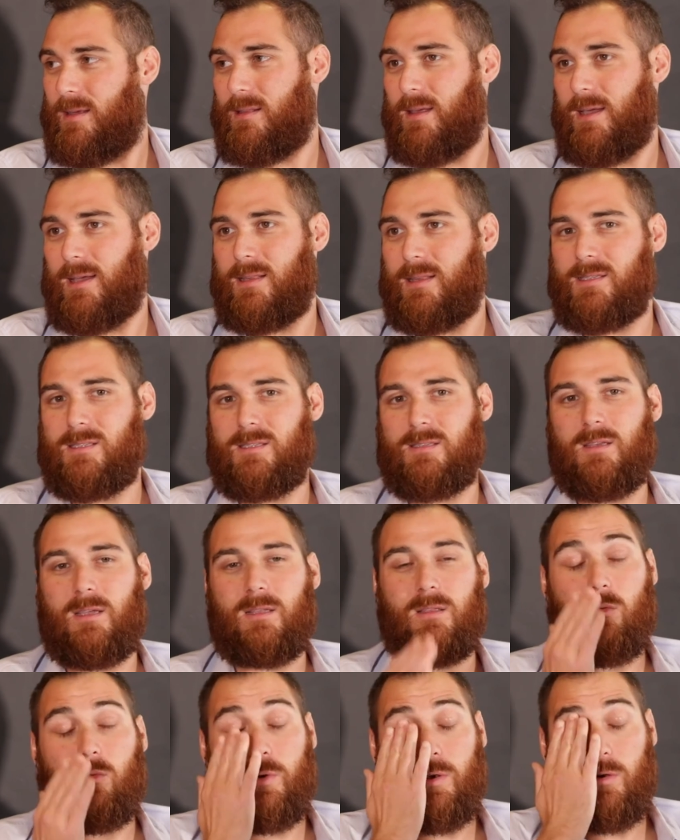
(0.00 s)
And like, this is
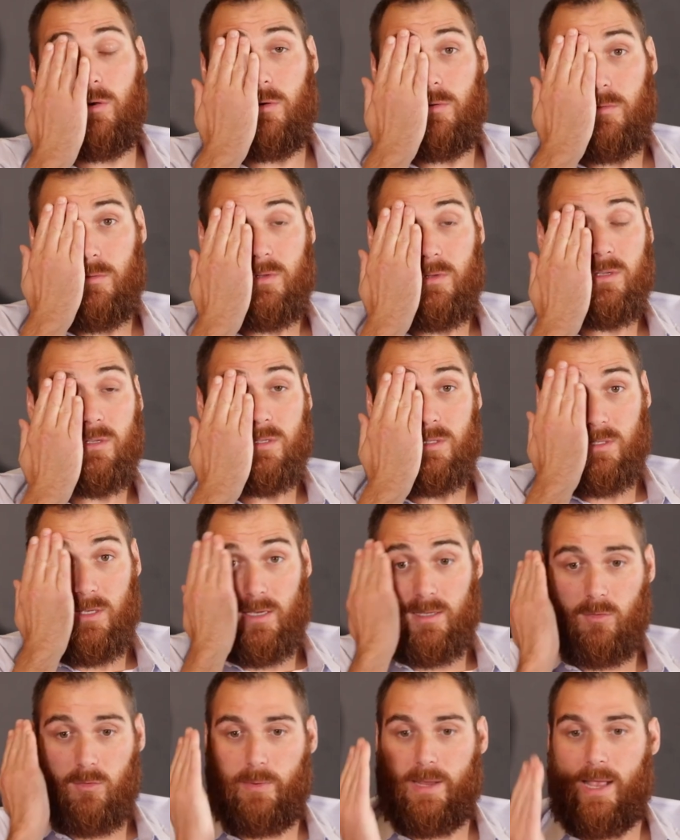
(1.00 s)
like the
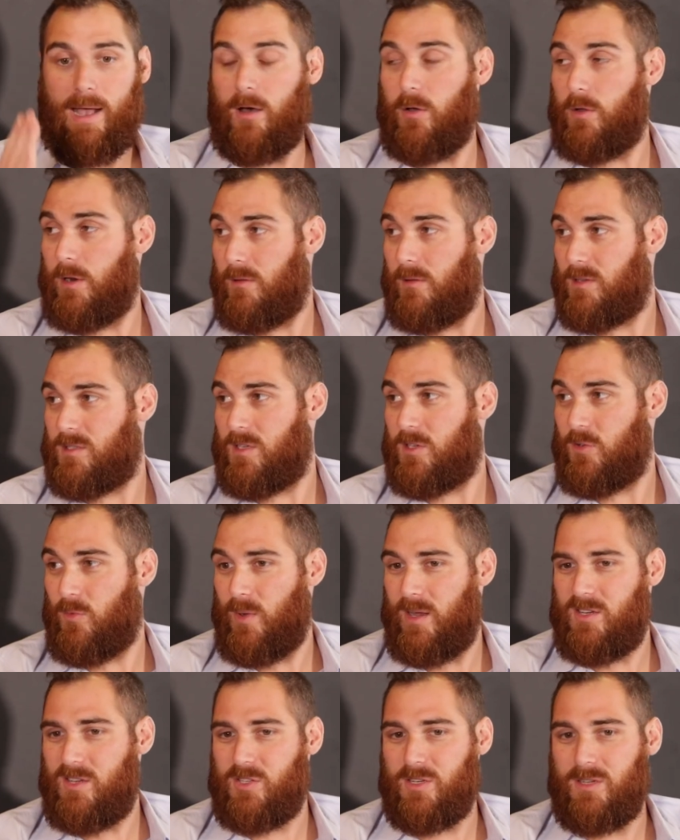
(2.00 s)
reality of the
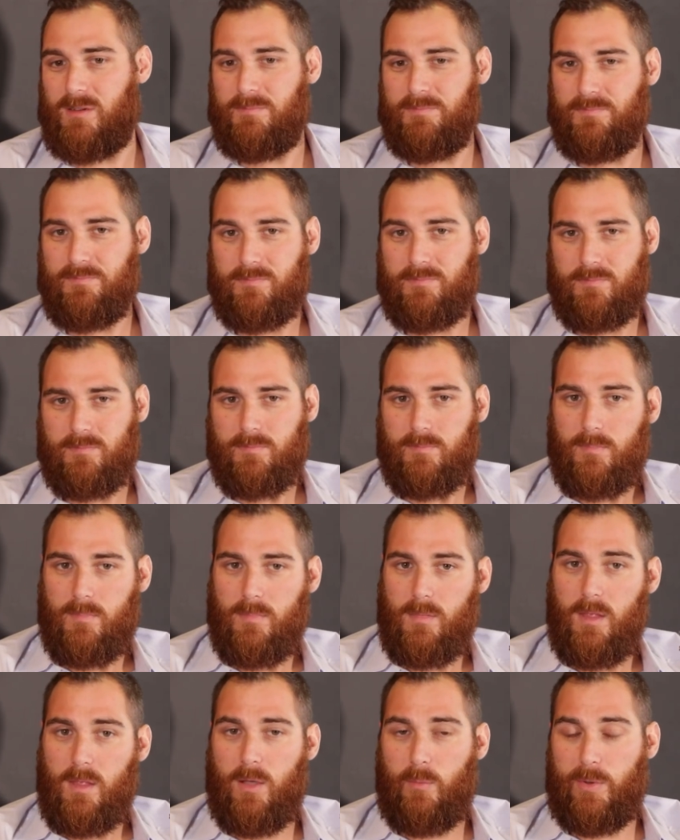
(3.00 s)
situation.
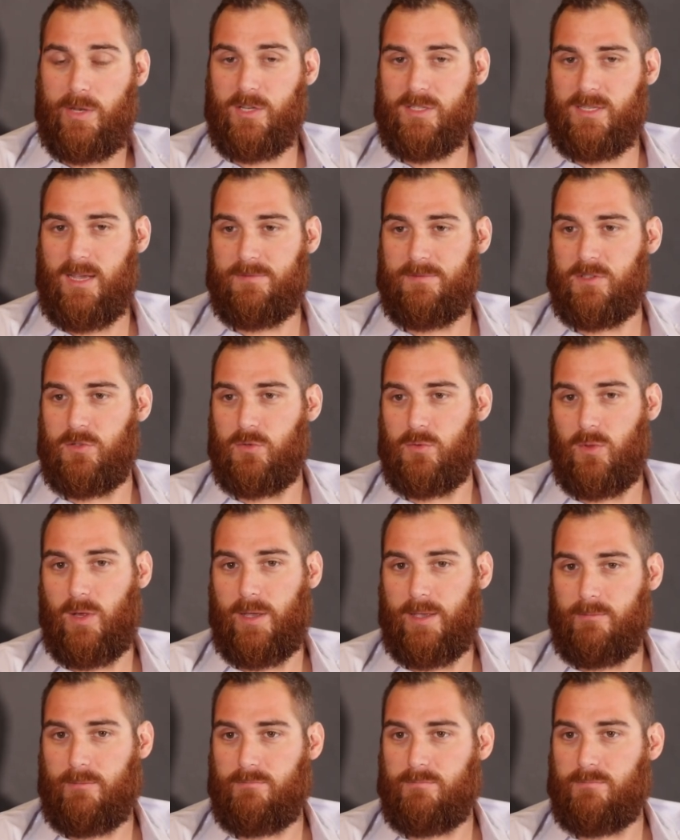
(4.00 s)
And we just have to
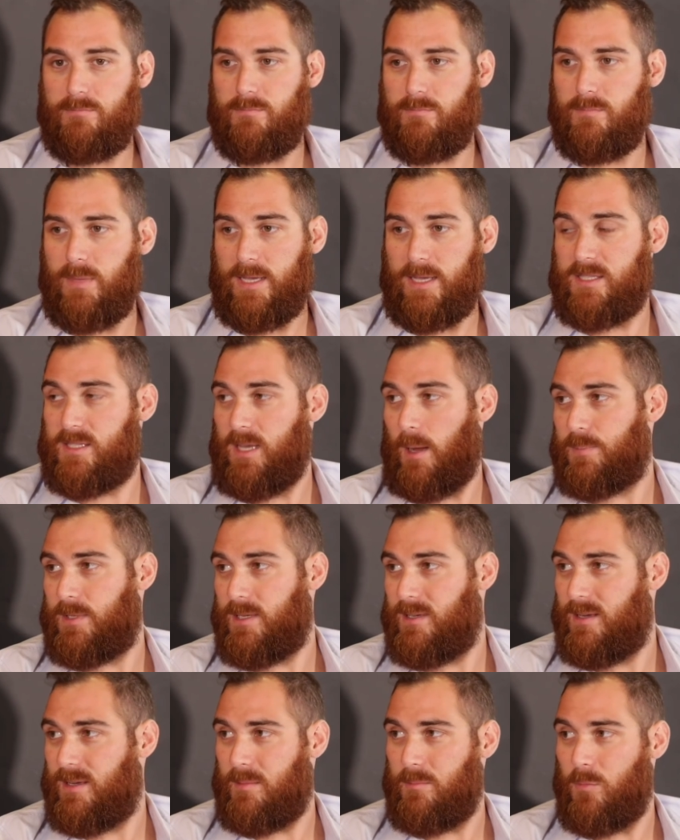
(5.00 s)
like accept
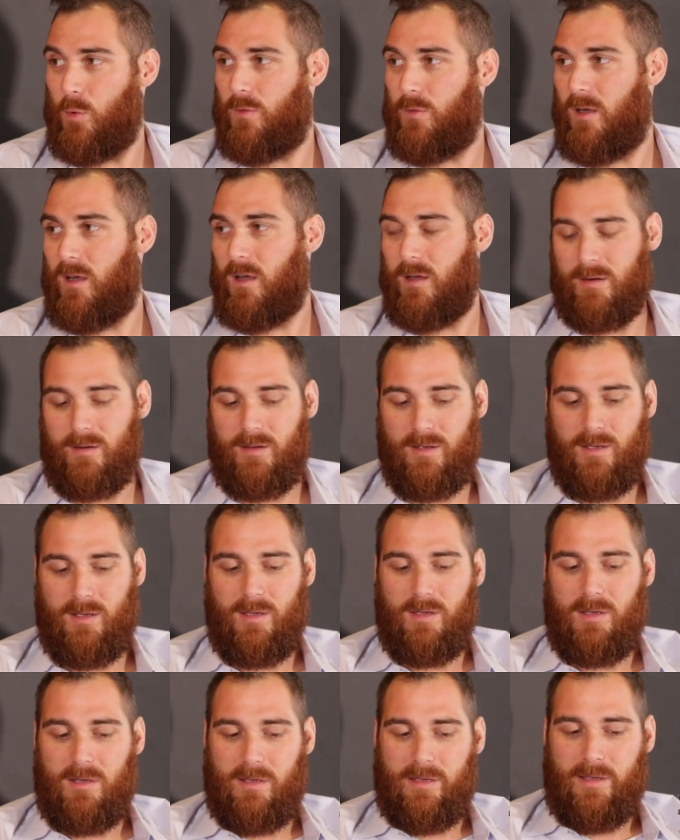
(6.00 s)
it and move on.
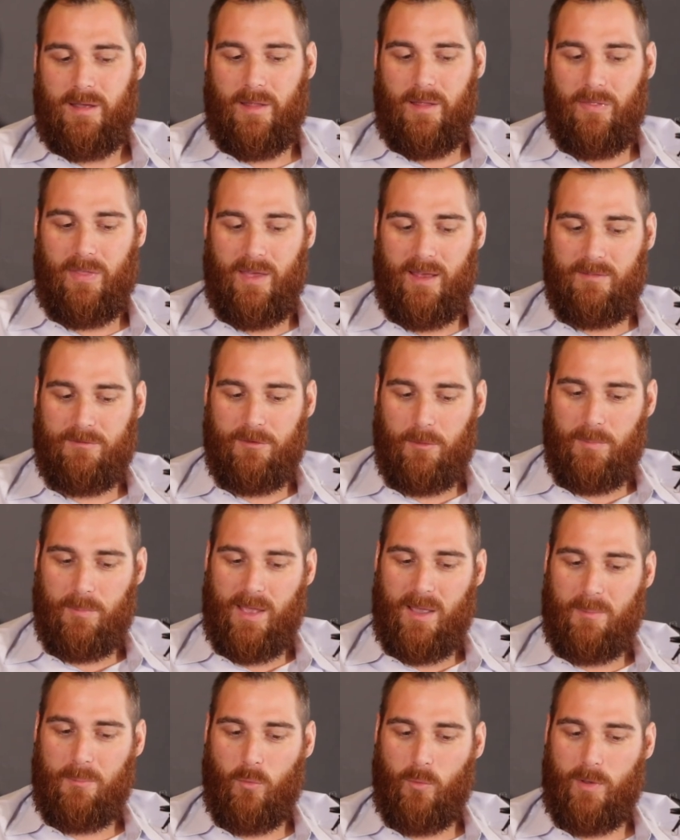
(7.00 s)
And then from
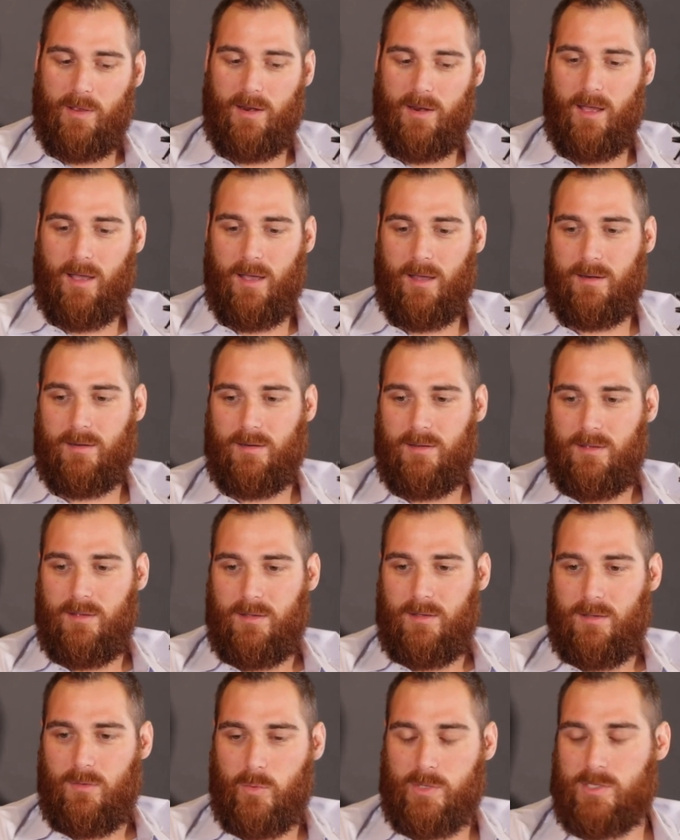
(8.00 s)
that point on,
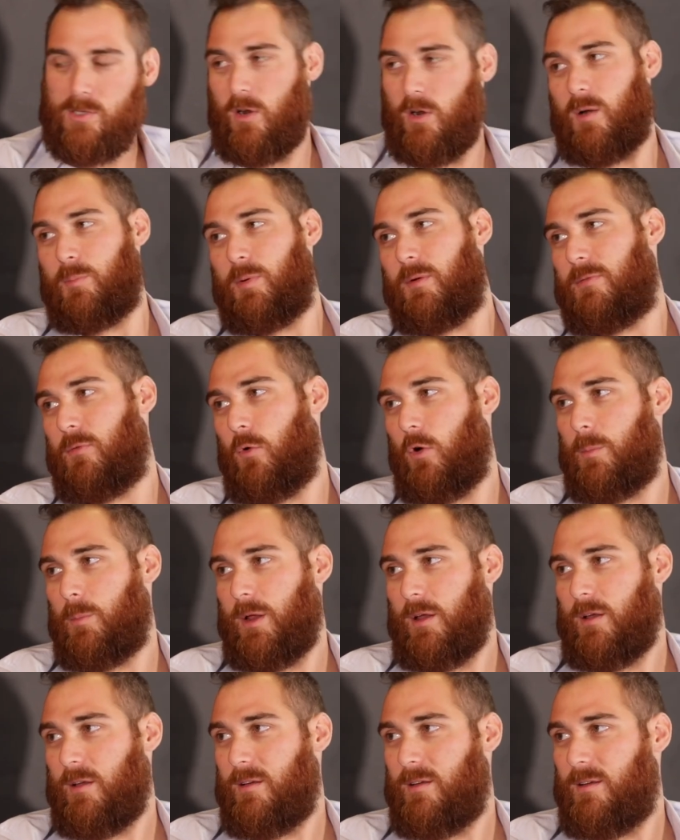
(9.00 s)
we started
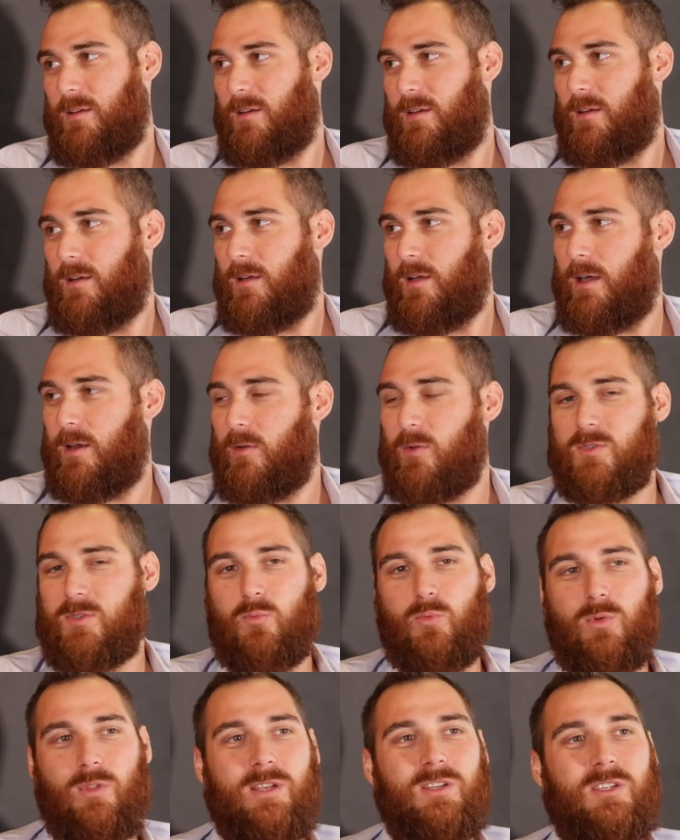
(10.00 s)
performing. And it was
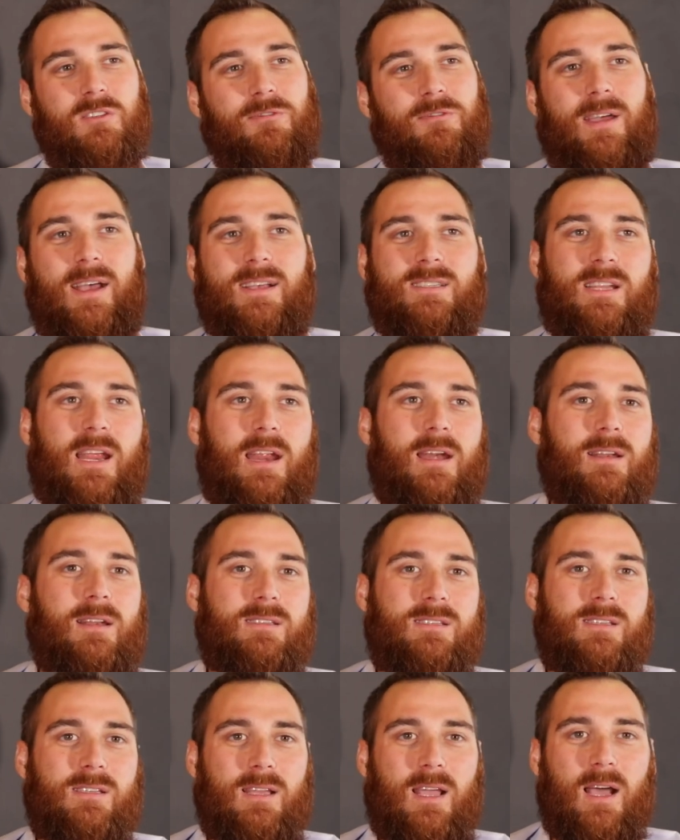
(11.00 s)
really just fascinating to
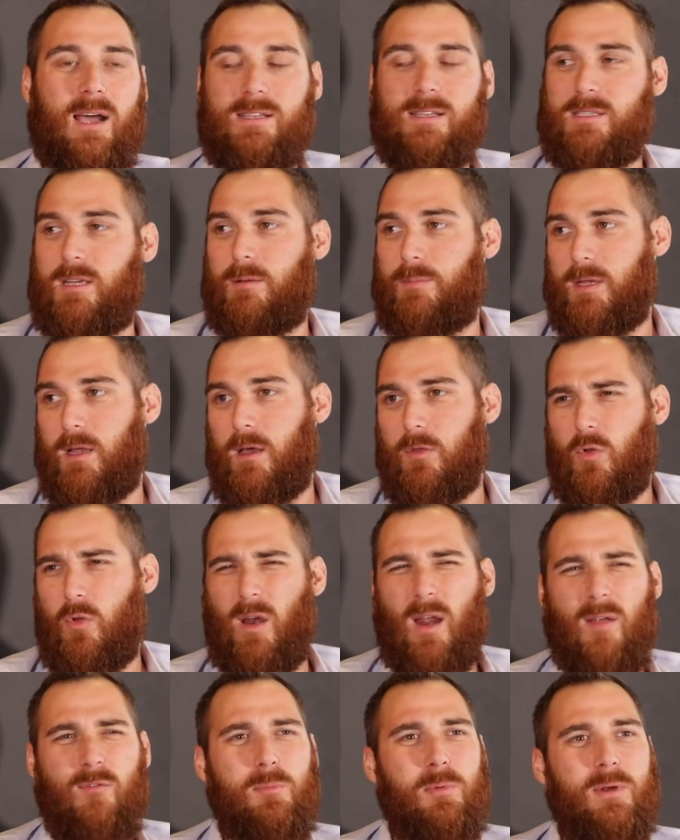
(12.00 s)
see the guys come together.
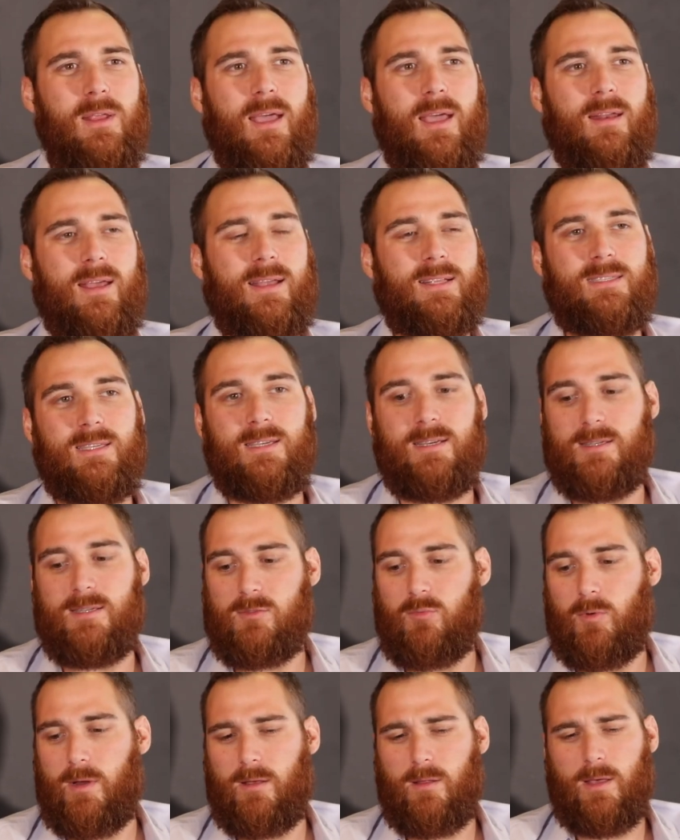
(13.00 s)
And everybody had
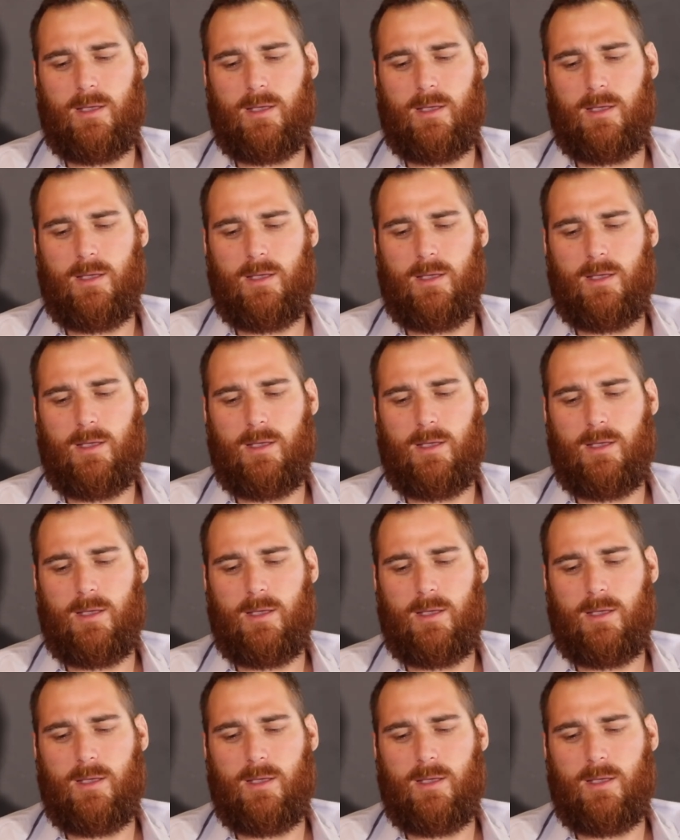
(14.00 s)
ideas, right?